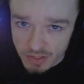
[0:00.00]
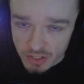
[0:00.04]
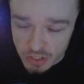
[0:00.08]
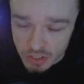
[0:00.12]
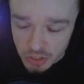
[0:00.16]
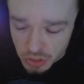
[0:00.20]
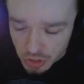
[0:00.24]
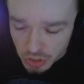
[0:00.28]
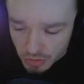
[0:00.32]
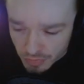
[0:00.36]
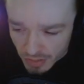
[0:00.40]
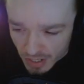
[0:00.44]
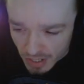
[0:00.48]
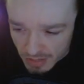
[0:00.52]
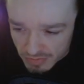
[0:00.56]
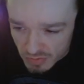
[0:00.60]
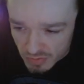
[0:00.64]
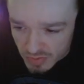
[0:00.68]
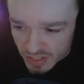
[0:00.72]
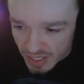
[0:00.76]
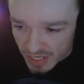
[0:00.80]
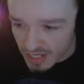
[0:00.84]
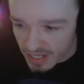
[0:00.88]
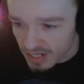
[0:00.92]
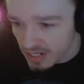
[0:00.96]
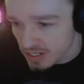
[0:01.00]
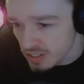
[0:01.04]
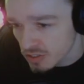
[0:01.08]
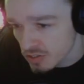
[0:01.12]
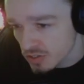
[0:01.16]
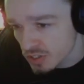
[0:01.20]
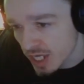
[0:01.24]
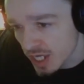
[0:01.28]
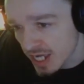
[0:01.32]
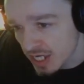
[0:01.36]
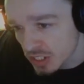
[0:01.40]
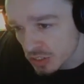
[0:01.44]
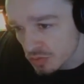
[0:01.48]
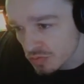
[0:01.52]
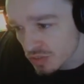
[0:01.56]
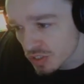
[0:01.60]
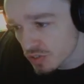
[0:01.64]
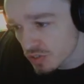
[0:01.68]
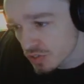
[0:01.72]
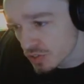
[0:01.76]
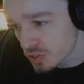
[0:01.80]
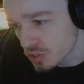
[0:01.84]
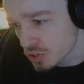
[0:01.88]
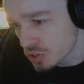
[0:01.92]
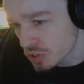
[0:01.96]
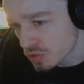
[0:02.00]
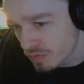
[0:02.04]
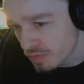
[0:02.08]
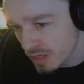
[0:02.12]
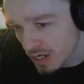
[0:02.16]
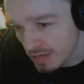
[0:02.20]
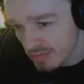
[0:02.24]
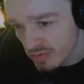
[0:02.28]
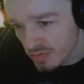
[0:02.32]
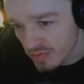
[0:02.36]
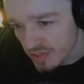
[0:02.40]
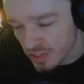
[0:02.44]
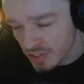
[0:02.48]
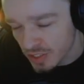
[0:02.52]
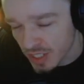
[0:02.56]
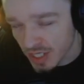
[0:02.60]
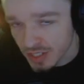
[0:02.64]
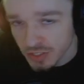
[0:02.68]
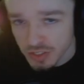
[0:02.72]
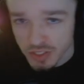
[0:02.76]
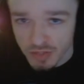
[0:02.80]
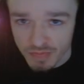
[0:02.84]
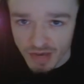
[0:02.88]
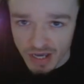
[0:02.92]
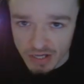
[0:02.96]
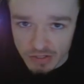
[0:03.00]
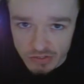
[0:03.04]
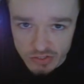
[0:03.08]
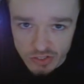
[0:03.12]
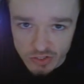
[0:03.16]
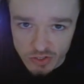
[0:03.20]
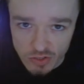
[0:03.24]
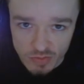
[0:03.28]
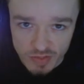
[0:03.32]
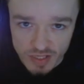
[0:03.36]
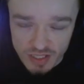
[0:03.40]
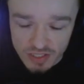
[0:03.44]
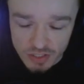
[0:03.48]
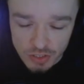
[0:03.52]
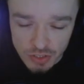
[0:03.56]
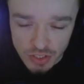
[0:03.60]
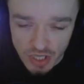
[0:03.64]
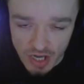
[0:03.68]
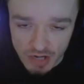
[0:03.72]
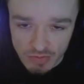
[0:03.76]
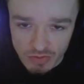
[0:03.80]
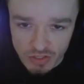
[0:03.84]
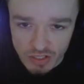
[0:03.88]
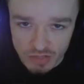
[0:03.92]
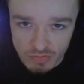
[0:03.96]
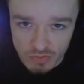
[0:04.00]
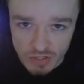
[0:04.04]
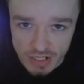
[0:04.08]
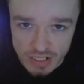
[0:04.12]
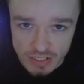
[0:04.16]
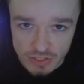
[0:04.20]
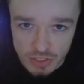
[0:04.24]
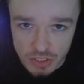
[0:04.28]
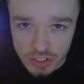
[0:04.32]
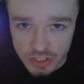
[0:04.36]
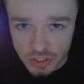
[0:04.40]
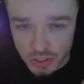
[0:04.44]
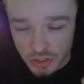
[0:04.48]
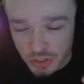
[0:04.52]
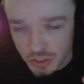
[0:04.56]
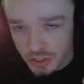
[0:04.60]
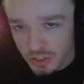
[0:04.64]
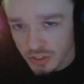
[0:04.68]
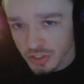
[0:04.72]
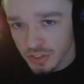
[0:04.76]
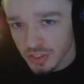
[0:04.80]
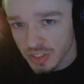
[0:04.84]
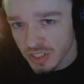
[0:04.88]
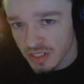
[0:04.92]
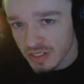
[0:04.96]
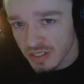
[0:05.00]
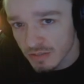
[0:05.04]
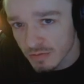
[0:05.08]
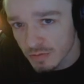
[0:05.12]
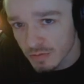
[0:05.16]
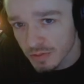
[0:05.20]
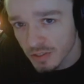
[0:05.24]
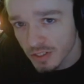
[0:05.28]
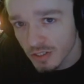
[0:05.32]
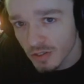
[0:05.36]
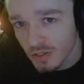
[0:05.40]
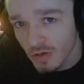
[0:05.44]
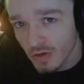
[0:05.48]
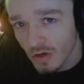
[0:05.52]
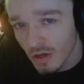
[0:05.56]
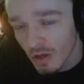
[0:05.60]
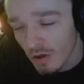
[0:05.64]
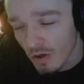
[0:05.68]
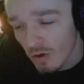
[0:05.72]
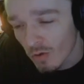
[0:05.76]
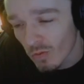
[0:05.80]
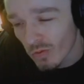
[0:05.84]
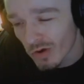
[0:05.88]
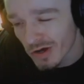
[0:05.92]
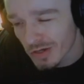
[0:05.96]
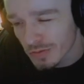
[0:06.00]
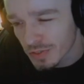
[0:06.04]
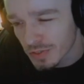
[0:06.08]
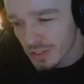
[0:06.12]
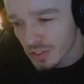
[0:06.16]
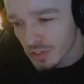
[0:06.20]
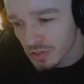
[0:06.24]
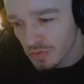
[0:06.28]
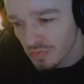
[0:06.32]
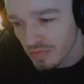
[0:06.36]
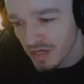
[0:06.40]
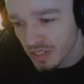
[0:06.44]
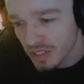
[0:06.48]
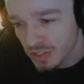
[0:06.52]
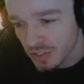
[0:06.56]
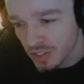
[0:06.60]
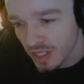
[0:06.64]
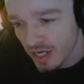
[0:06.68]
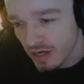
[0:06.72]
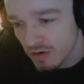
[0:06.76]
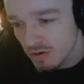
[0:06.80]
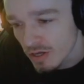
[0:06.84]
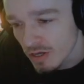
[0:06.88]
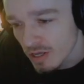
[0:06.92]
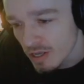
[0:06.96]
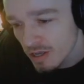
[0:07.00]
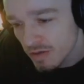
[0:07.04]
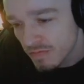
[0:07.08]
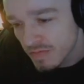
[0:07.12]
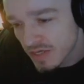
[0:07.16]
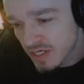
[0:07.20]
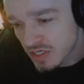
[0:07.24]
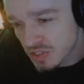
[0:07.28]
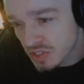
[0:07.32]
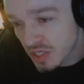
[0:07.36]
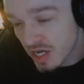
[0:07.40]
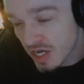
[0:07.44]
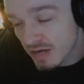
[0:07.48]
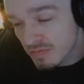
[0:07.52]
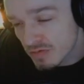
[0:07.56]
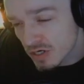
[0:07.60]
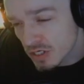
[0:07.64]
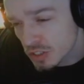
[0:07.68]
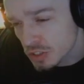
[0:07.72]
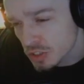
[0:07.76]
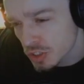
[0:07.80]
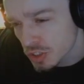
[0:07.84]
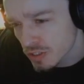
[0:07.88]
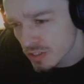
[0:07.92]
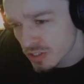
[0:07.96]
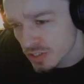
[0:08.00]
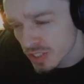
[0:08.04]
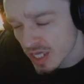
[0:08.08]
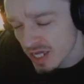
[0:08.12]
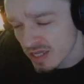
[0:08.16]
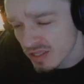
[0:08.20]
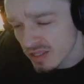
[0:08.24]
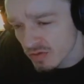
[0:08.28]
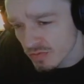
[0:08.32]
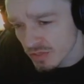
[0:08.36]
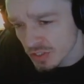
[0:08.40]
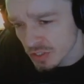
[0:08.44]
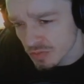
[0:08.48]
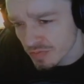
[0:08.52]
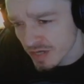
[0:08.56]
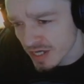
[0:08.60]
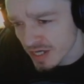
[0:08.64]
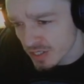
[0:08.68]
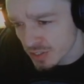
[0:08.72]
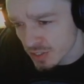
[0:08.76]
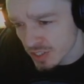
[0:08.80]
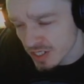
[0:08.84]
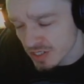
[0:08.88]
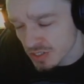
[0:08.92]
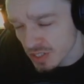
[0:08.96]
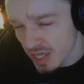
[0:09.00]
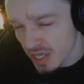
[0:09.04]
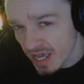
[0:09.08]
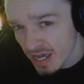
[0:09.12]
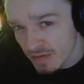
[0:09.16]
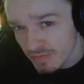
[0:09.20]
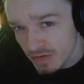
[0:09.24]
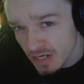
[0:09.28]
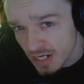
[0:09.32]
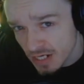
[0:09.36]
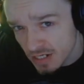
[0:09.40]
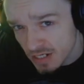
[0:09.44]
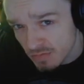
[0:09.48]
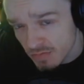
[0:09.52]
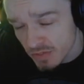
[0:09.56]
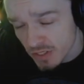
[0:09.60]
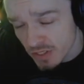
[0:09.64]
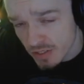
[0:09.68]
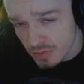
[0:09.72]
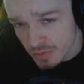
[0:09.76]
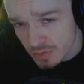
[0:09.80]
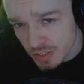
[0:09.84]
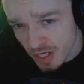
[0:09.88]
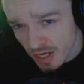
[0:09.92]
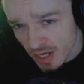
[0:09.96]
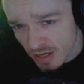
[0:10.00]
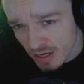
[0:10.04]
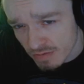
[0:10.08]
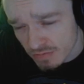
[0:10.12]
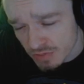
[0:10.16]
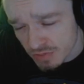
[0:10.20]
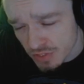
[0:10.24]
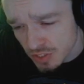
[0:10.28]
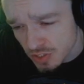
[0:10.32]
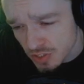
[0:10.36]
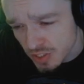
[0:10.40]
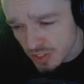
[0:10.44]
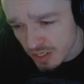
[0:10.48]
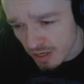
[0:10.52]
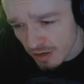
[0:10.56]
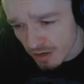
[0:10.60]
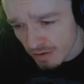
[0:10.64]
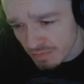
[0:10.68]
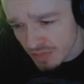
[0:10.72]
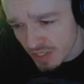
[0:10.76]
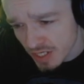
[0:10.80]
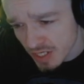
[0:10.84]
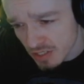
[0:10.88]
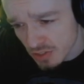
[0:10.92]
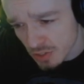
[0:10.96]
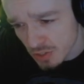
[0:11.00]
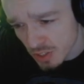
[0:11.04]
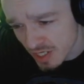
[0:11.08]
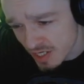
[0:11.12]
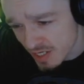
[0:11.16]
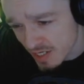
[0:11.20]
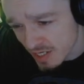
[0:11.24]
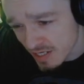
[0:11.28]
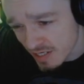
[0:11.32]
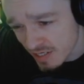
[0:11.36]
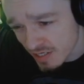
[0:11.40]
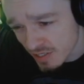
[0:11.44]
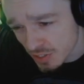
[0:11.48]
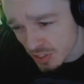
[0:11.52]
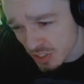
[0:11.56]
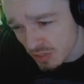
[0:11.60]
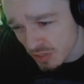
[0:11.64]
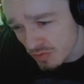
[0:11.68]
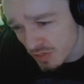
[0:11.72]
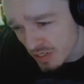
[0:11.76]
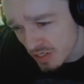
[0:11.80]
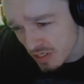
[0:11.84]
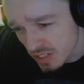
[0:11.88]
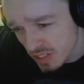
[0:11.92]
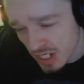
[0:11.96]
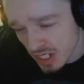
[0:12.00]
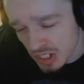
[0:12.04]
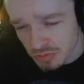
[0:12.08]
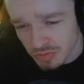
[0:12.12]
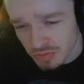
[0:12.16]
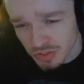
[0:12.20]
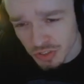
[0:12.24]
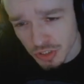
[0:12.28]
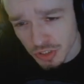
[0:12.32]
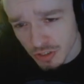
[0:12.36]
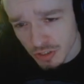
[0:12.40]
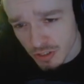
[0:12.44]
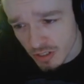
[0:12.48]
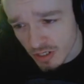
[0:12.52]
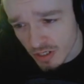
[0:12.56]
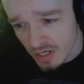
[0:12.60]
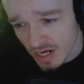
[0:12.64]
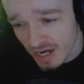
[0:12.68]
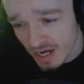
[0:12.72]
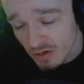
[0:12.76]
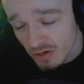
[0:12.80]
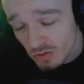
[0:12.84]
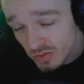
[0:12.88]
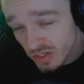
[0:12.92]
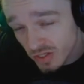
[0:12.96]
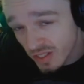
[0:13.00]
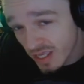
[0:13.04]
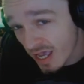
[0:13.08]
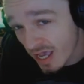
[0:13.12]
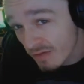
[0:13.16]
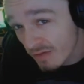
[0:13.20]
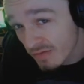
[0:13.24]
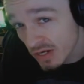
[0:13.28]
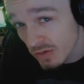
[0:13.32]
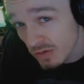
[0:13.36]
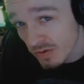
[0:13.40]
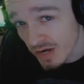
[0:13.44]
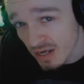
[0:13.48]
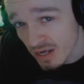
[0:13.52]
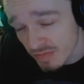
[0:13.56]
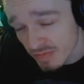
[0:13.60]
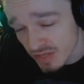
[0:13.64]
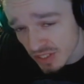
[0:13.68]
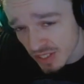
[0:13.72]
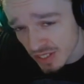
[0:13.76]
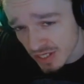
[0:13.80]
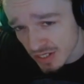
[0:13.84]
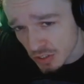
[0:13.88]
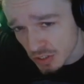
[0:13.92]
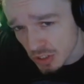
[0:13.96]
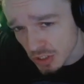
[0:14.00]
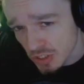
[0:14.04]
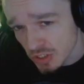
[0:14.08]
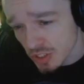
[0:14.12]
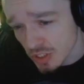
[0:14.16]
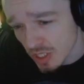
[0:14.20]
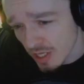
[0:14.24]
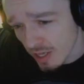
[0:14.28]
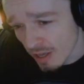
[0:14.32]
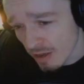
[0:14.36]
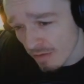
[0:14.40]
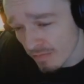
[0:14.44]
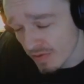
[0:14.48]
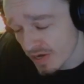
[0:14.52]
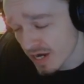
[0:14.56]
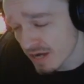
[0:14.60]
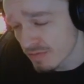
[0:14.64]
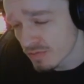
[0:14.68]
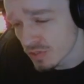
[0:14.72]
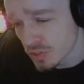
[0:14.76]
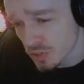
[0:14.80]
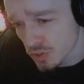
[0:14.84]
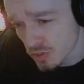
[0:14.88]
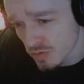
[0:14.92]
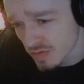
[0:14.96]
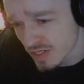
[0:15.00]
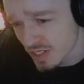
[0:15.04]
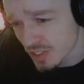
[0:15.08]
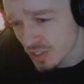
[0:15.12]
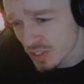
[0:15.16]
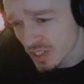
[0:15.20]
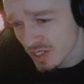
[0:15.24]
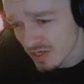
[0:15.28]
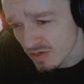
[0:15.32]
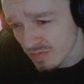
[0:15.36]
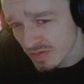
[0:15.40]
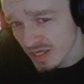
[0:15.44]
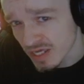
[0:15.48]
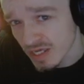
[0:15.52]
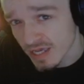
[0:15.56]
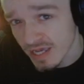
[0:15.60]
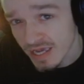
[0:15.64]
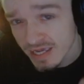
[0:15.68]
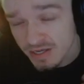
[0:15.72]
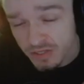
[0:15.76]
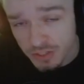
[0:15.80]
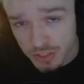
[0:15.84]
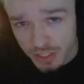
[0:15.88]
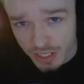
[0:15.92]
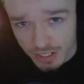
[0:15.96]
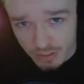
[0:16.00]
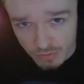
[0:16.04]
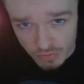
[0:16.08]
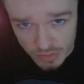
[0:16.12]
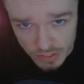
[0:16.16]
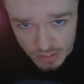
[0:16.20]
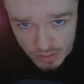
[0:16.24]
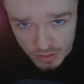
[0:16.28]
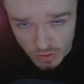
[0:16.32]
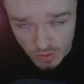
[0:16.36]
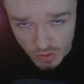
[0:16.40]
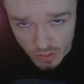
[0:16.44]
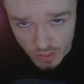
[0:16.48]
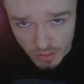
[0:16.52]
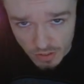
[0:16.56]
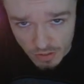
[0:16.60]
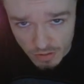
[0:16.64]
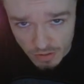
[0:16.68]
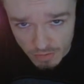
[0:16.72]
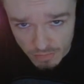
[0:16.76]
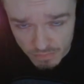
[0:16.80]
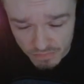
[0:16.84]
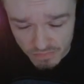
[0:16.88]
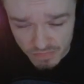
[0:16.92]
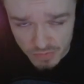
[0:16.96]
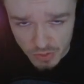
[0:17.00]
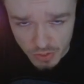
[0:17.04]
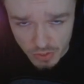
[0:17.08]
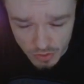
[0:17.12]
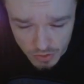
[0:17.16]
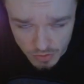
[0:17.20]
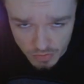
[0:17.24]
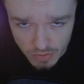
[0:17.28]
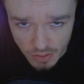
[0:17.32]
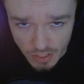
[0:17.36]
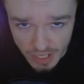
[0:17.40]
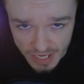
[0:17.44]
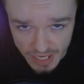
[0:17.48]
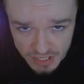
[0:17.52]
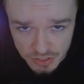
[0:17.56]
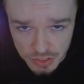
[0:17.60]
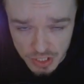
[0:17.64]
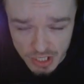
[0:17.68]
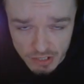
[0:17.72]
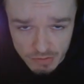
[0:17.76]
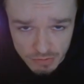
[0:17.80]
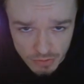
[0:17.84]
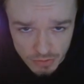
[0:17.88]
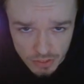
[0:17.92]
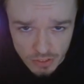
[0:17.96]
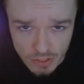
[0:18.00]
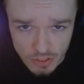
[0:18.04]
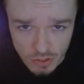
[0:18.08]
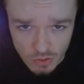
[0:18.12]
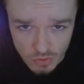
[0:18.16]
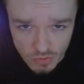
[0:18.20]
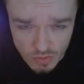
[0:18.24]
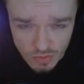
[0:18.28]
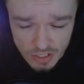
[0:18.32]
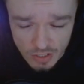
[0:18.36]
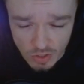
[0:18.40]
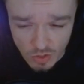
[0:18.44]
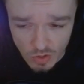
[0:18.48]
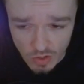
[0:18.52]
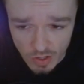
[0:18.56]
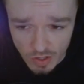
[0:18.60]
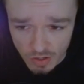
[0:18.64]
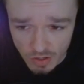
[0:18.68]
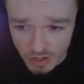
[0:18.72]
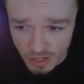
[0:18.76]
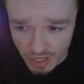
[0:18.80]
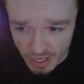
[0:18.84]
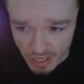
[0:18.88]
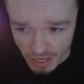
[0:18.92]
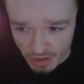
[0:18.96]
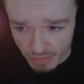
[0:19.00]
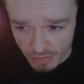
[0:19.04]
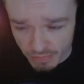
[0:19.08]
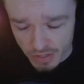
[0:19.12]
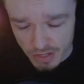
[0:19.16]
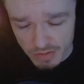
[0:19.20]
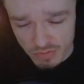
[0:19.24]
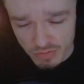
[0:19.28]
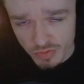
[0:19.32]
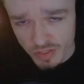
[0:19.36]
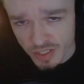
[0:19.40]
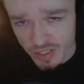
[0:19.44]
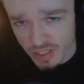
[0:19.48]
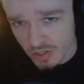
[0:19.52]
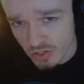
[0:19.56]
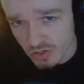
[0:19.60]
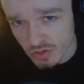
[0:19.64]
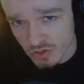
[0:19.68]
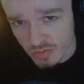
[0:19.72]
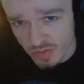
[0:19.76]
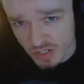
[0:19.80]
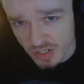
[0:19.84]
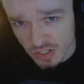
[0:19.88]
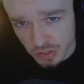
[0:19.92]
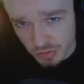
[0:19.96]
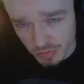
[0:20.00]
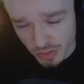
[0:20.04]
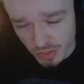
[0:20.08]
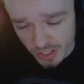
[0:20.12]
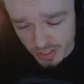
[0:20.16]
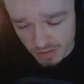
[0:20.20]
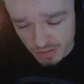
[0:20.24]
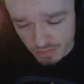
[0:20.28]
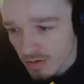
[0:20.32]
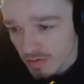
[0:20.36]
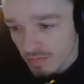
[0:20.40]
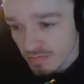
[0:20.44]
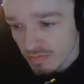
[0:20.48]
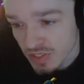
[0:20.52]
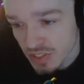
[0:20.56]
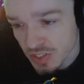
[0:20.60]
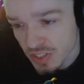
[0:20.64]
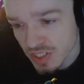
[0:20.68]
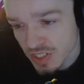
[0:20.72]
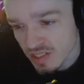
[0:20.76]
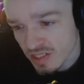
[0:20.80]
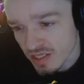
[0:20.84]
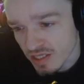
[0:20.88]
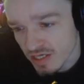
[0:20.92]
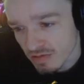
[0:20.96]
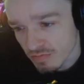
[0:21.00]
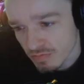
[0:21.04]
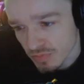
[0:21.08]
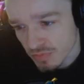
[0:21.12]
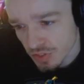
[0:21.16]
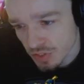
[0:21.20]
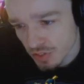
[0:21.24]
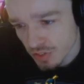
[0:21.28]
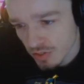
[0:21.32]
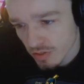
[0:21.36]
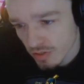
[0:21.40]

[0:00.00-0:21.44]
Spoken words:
You should probably edit your attachments, you should probably test them out a little bit in the Cyberlim range, and you should see and feel what feels best now. Because I'm not sure exactly what's best, as I haven't had enough time since the update to get in and see what attachments are good. I don't really have any recommendations, but I'm assuming it's going to be anti-recoil, or anti-vertical recoil, and probably a little bit of spread. Missing limbs.